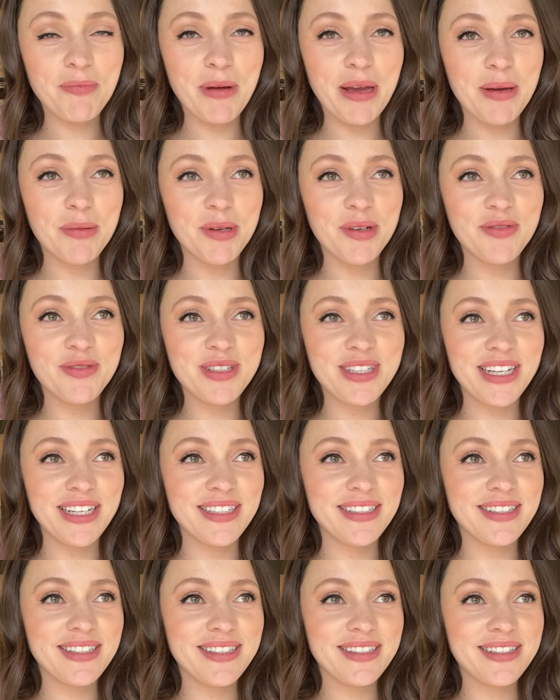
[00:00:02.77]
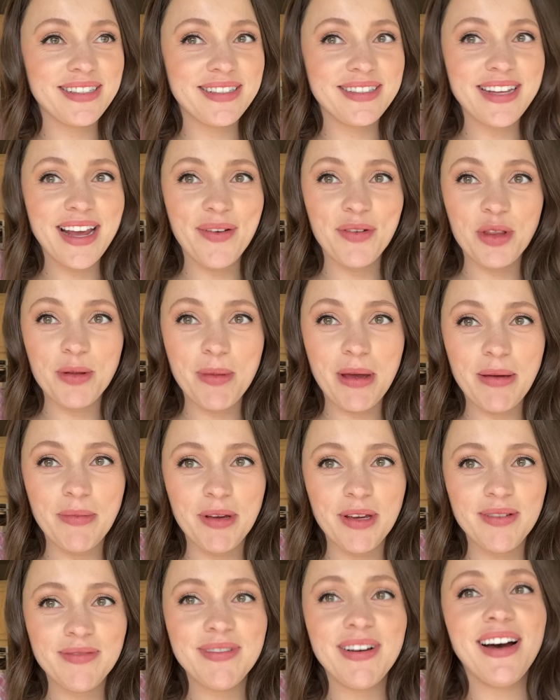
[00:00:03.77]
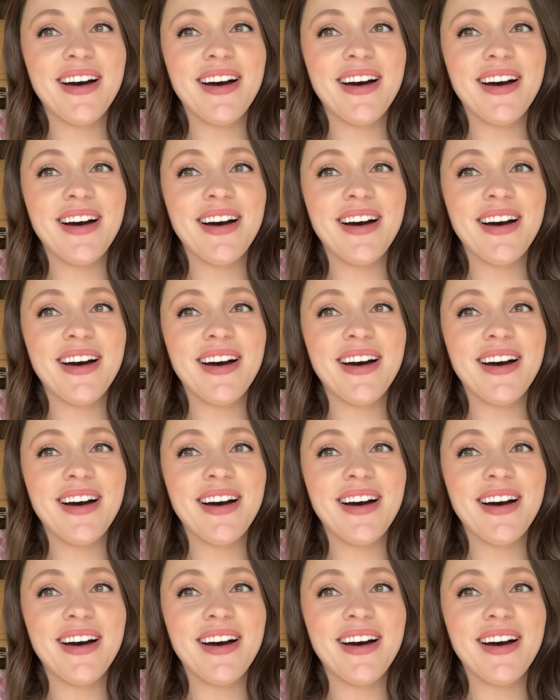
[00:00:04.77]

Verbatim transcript: baby, since having the baby.